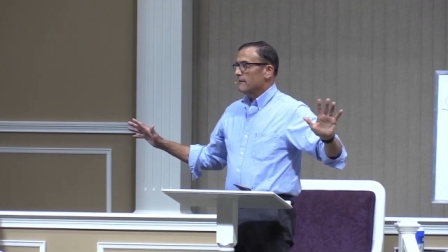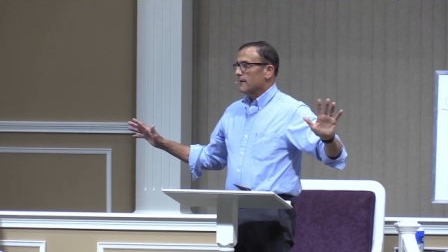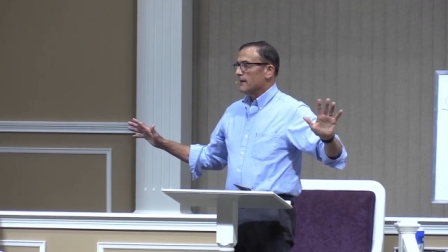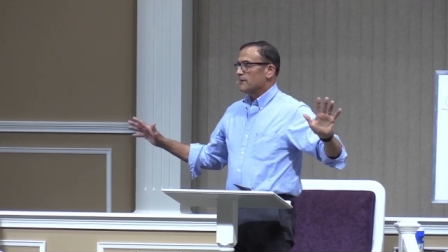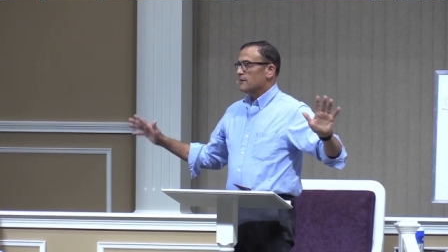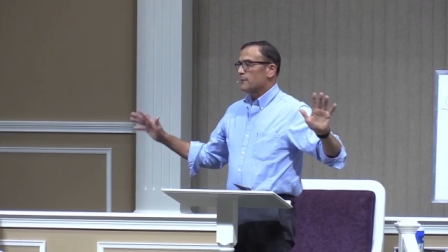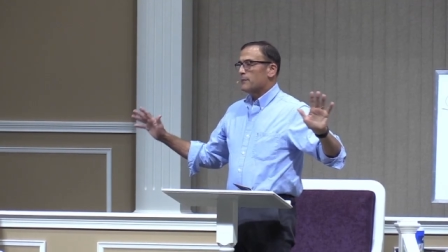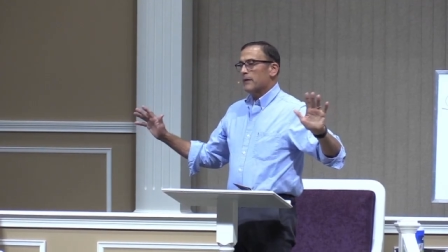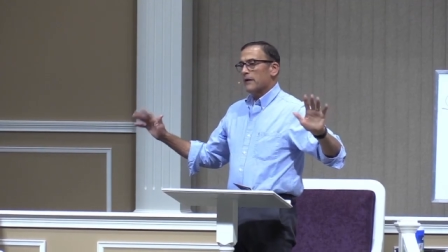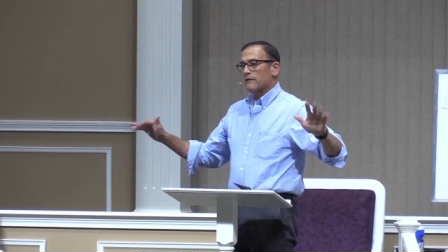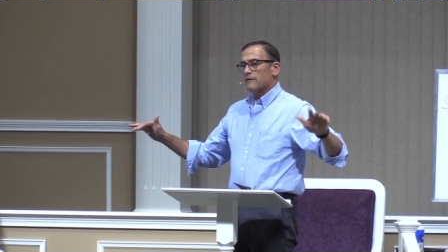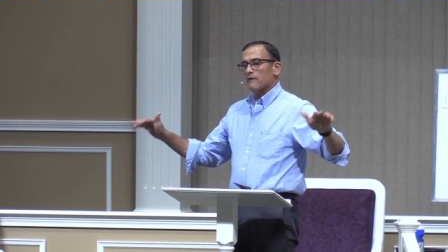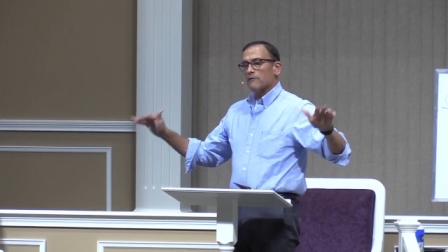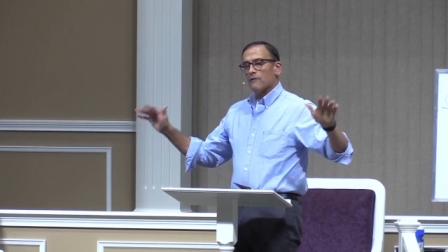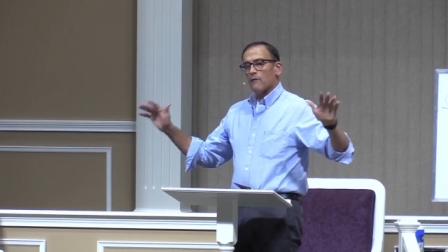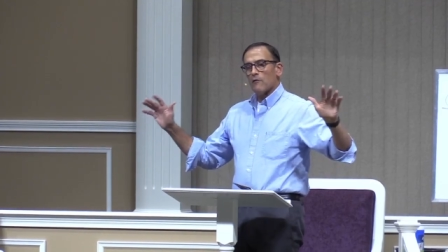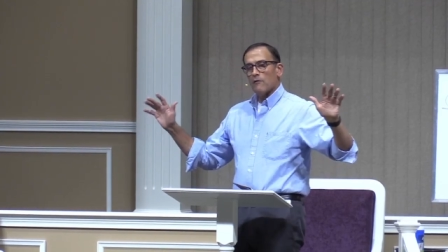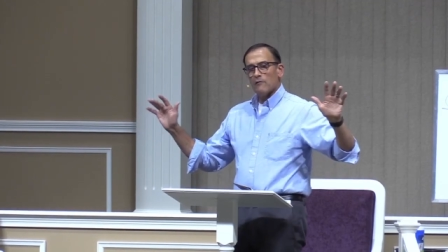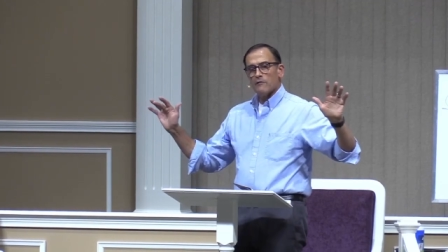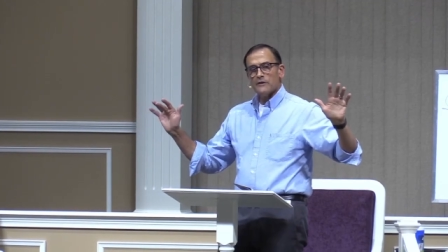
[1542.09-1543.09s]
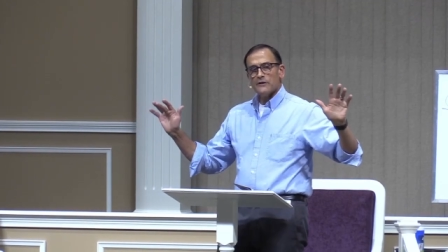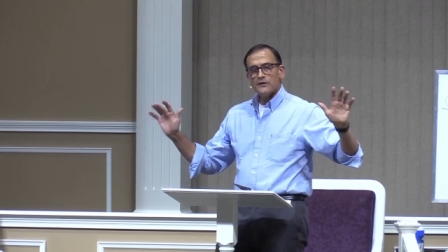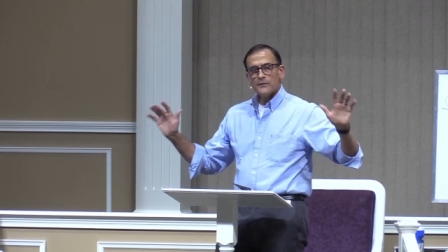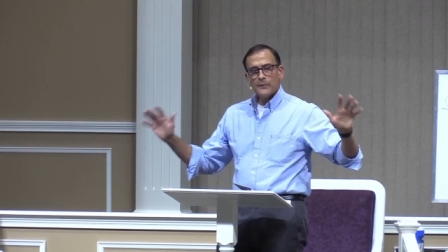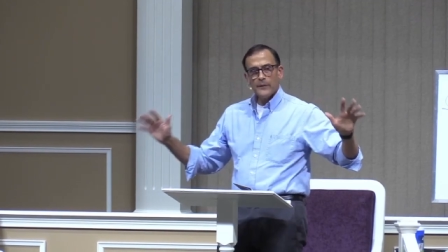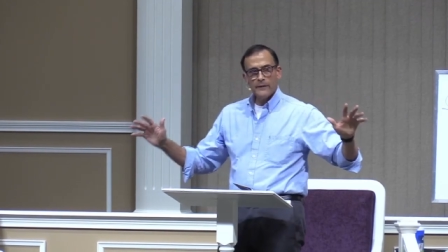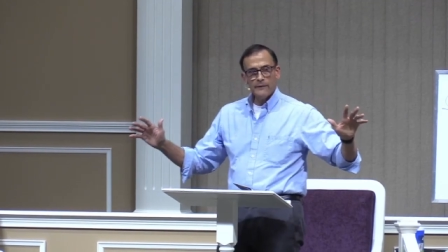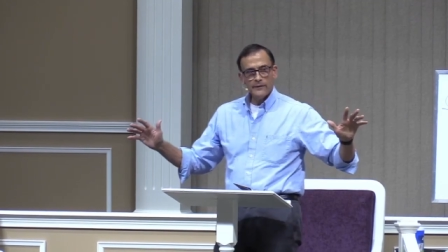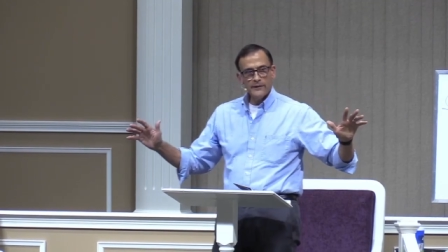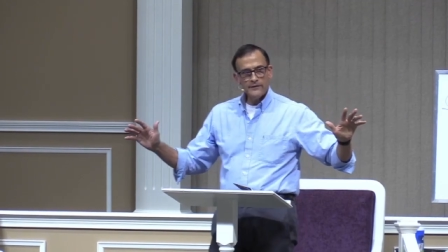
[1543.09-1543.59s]
I depend on the Holy
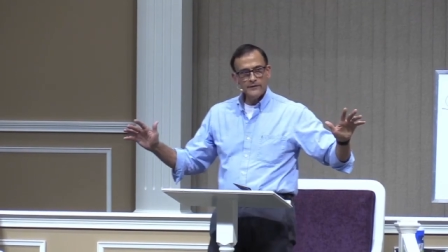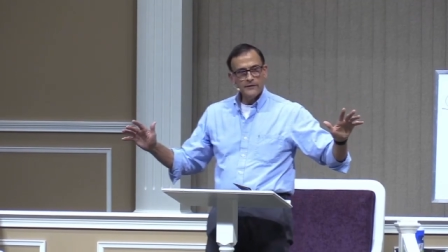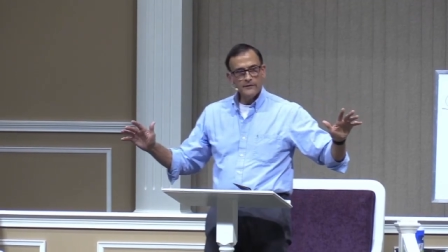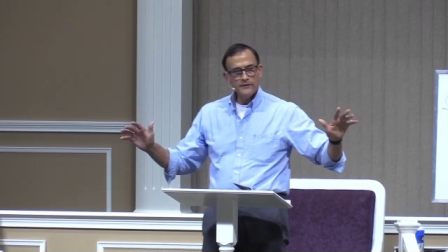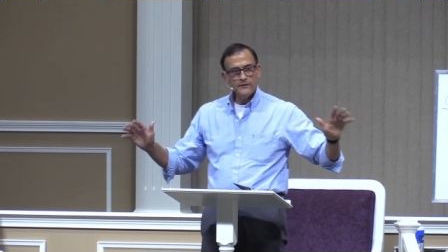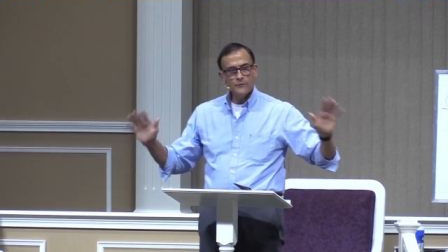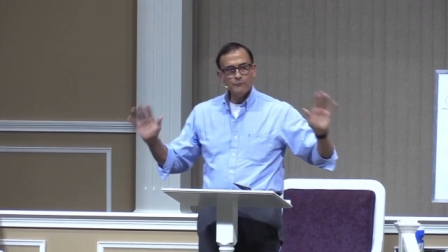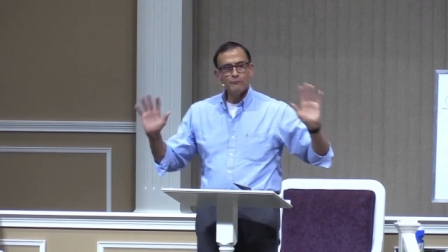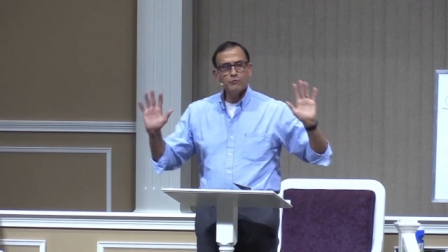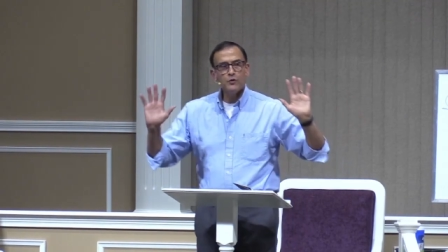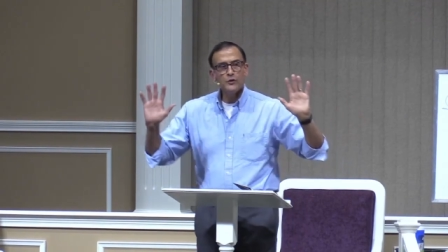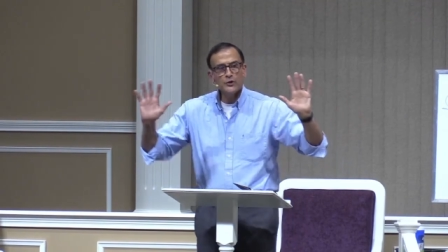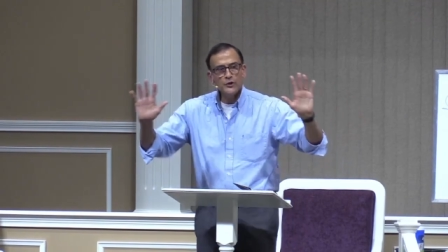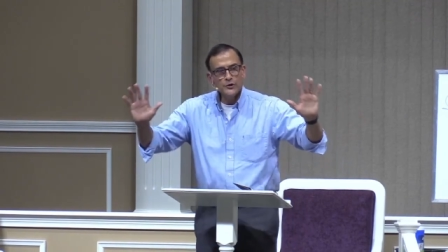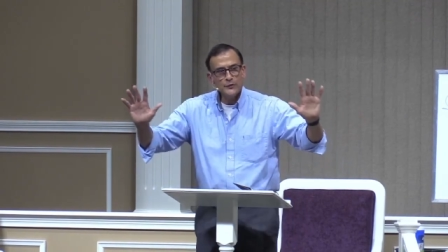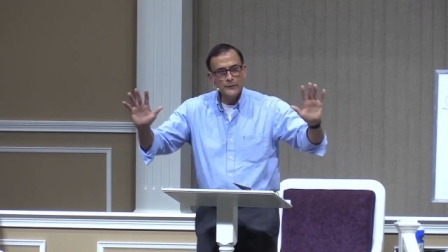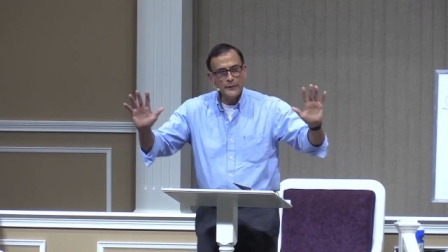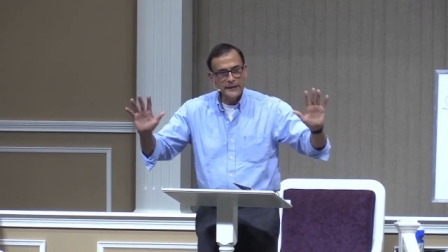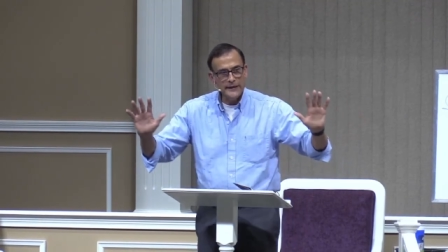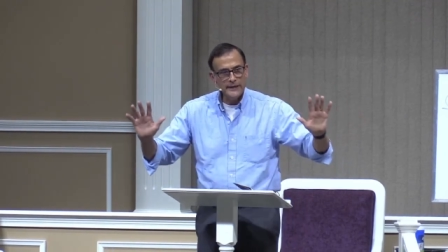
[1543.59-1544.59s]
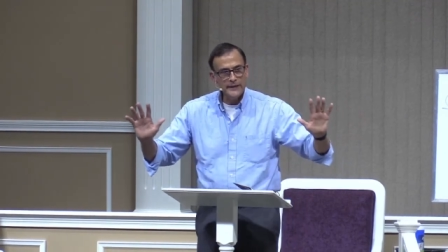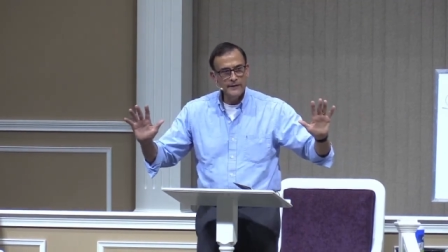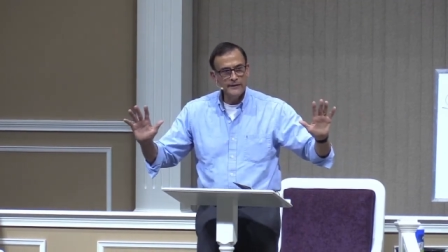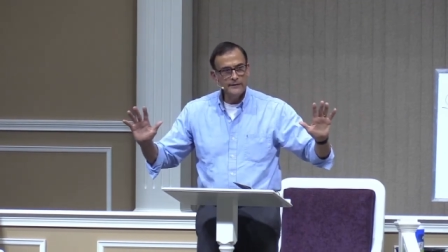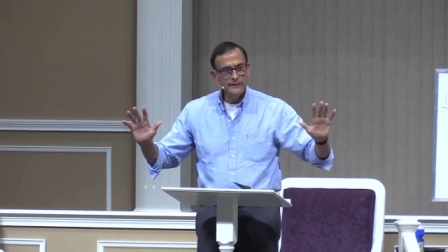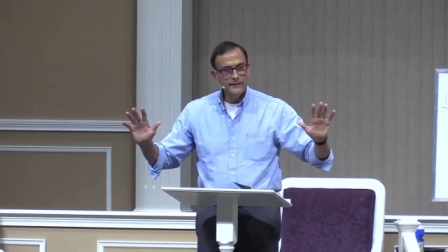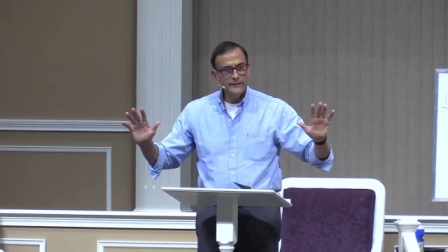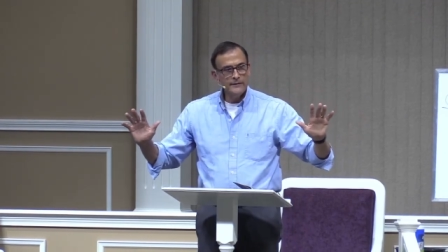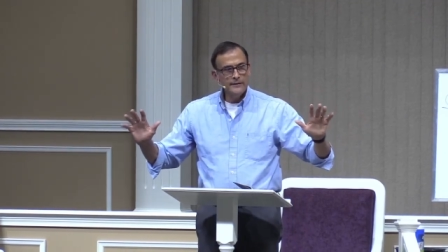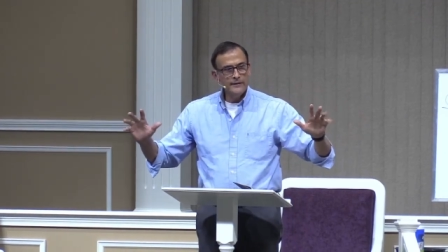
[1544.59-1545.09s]
Spirit to push me
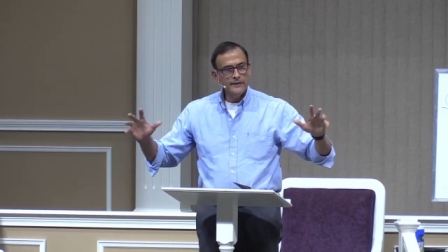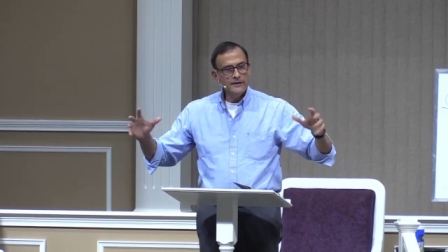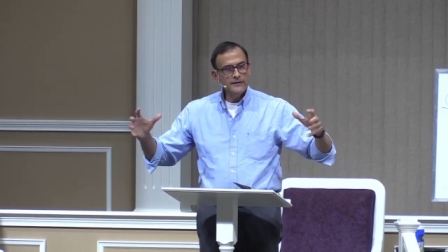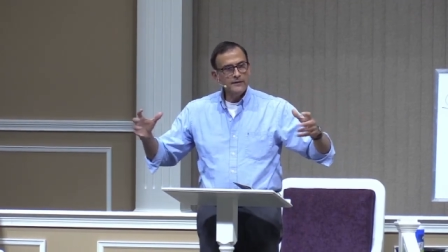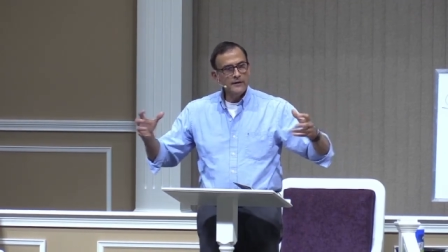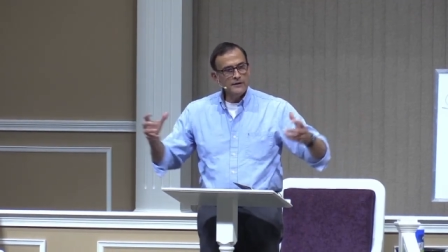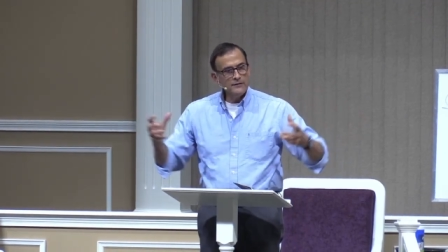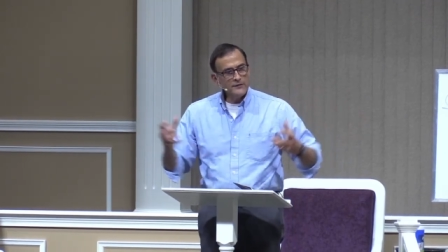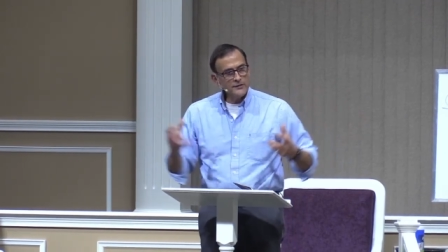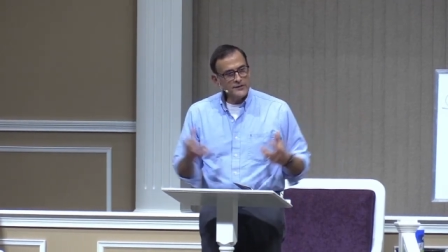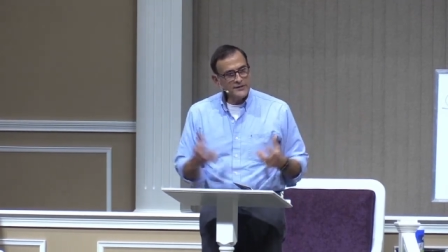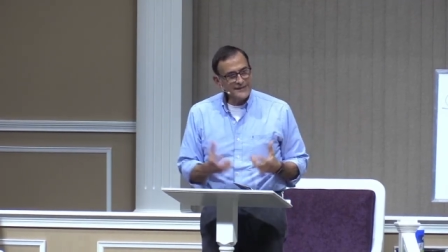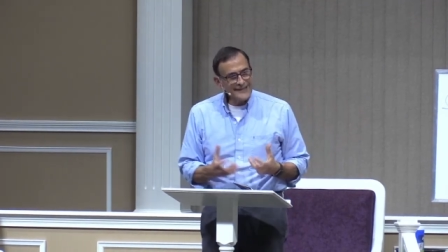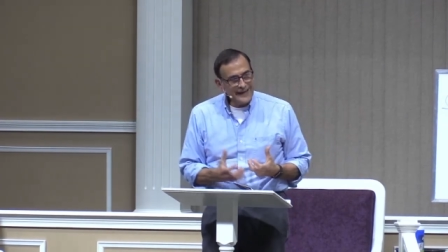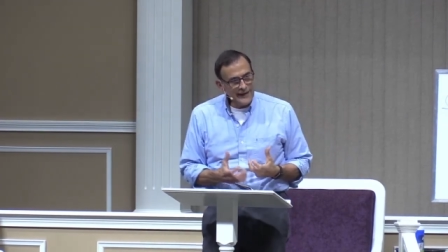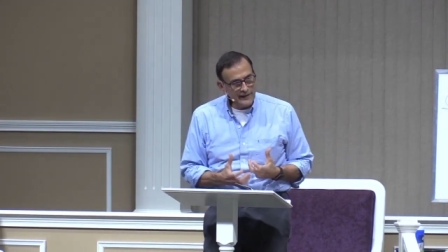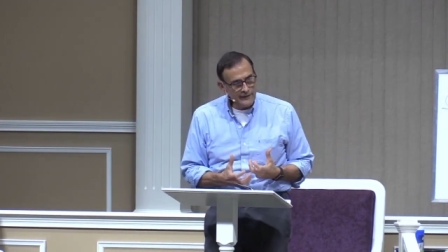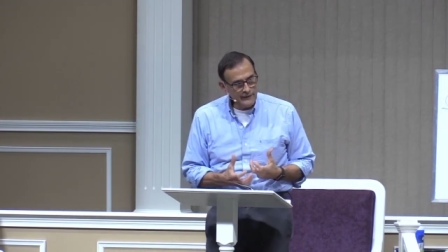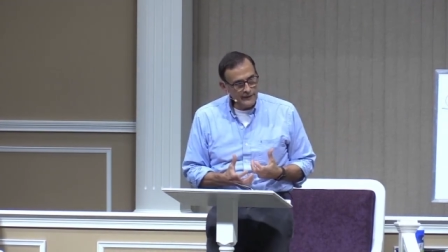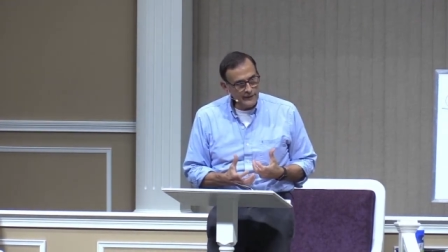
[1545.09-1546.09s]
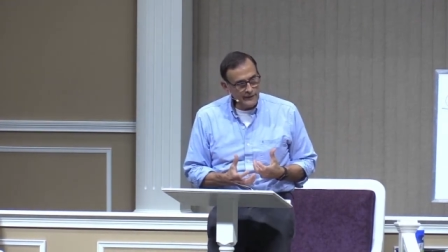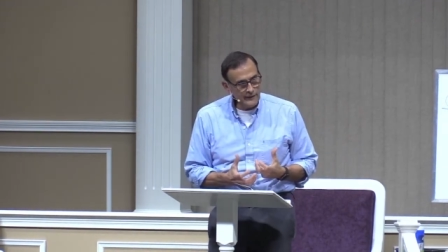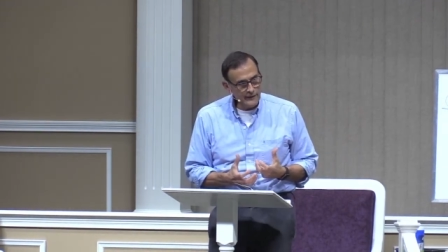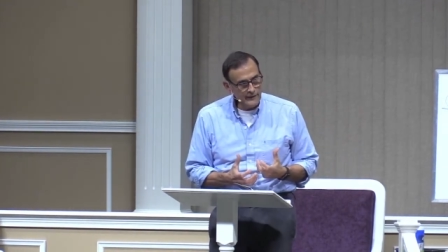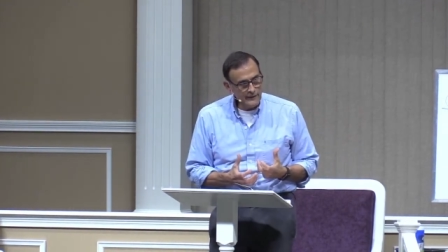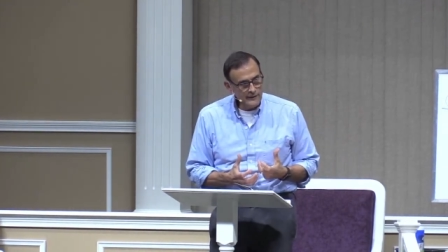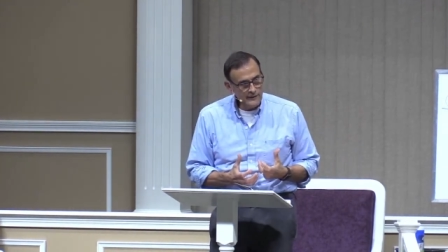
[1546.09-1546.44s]
into understanding